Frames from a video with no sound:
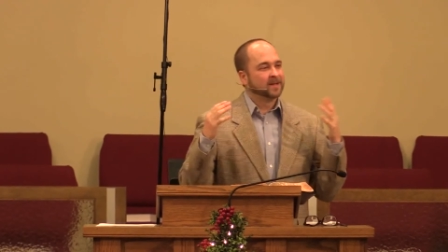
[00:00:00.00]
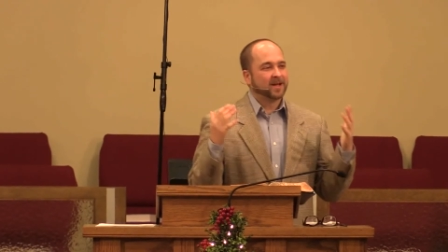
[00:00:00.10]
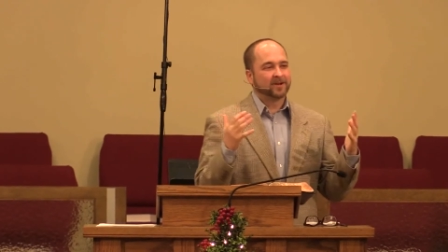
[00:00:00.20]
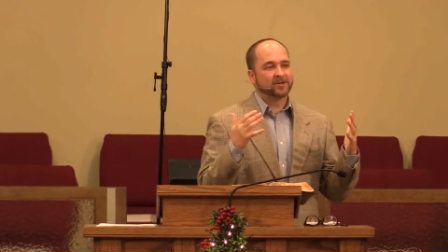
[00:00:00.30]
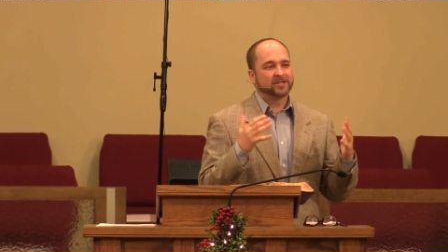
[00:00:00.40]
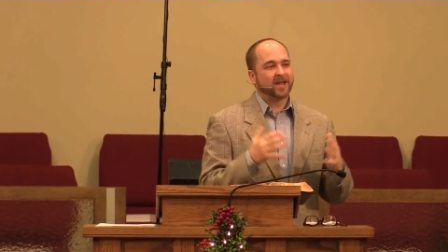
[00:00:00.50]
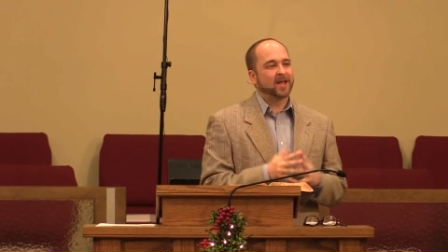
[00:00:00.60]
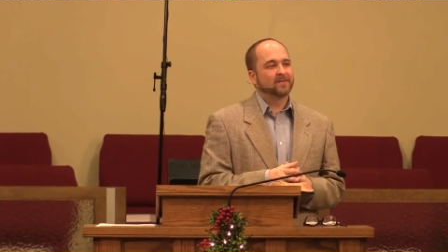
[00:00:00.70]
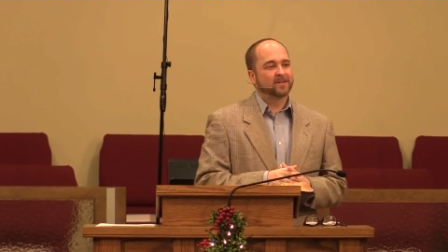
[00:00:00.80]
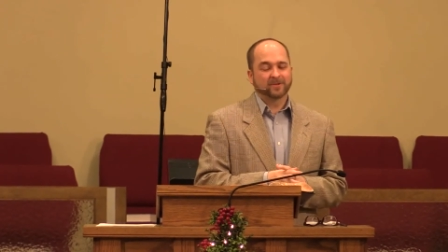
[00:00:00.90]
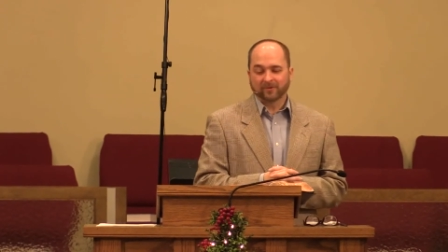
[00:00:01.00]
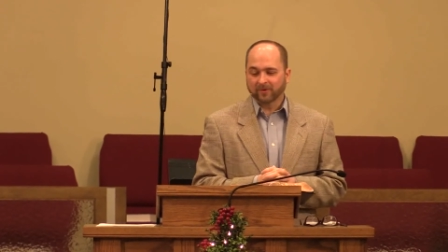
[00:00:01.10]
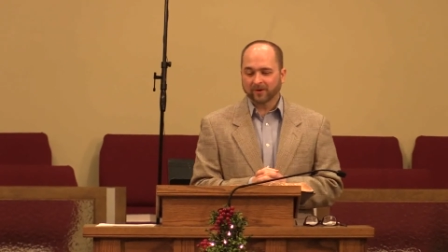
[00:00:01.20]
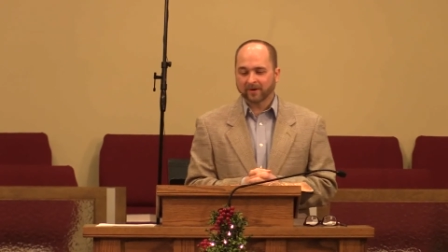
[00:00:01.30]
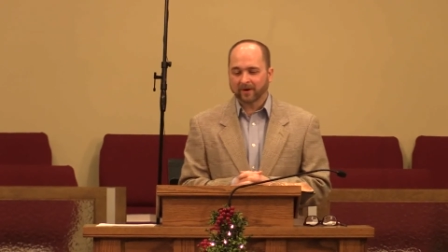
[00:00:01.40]
understand that the
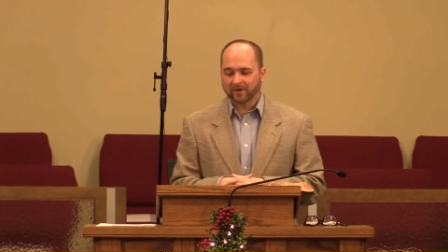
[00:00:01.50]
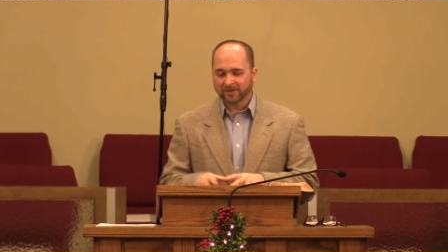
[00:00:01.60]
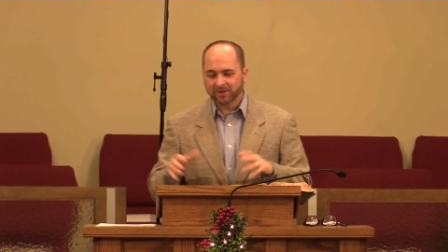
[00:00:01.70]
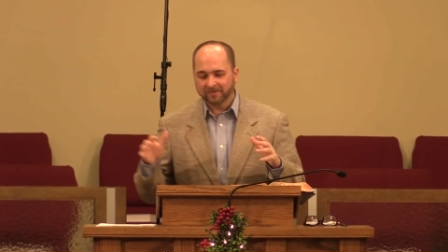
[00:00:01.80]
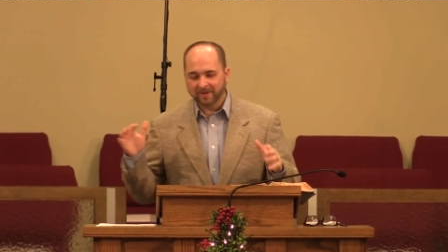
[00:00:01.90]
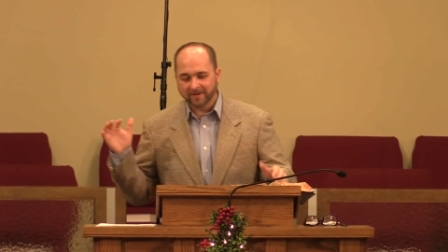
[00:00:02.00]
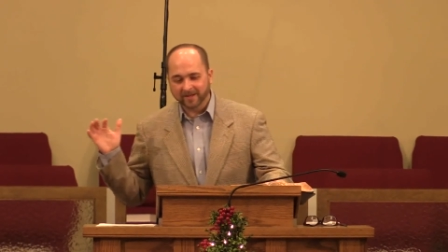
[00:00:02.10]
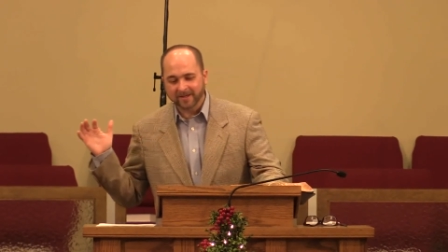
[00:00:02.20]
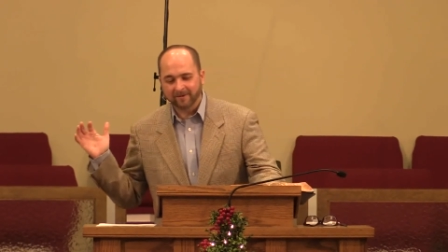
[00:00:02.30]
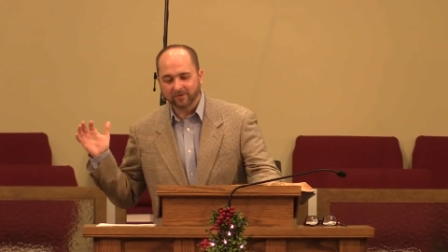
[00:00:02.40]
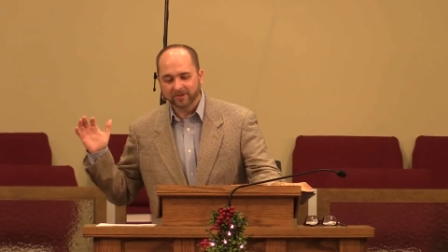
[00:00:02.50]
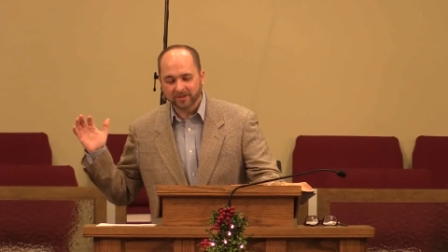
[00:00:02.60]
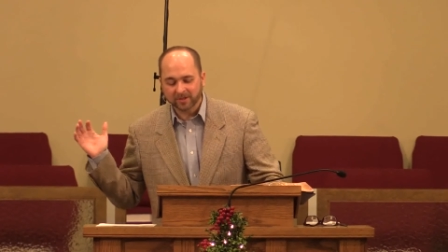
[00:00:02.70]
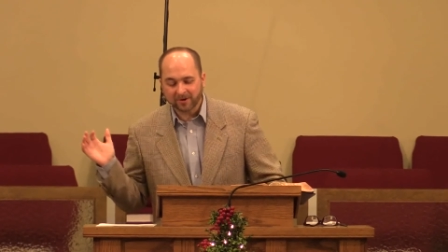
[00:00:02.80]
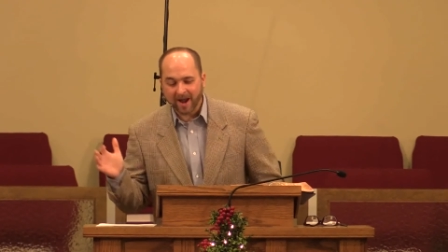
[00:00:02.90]
Lord, or excuse me, that the devil is
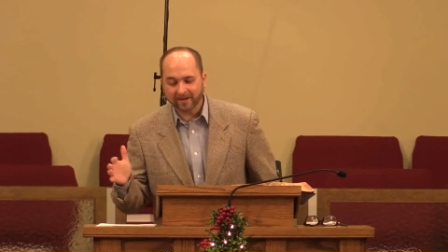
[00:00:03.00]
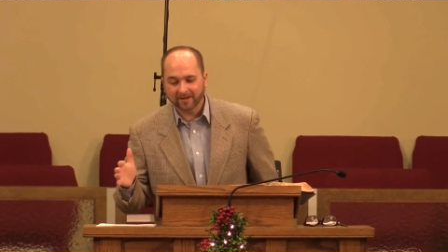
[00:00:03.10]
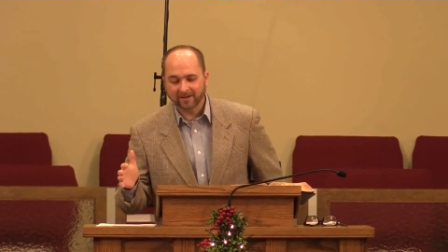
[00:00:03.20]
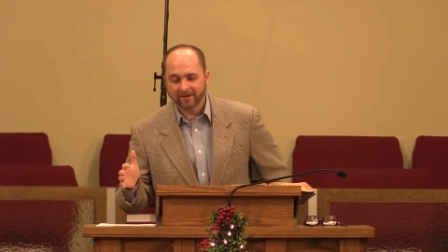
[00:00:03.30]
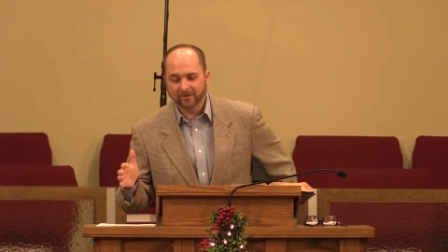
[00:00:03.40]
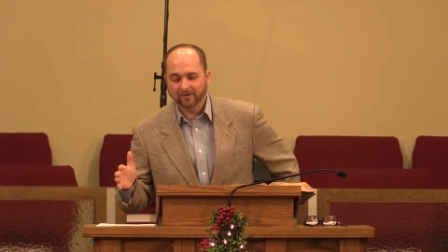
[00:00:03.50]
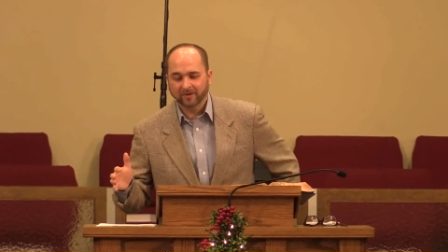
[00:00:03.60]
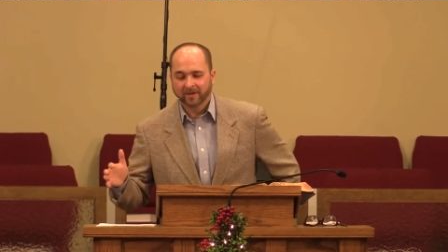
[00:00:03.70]
distracting you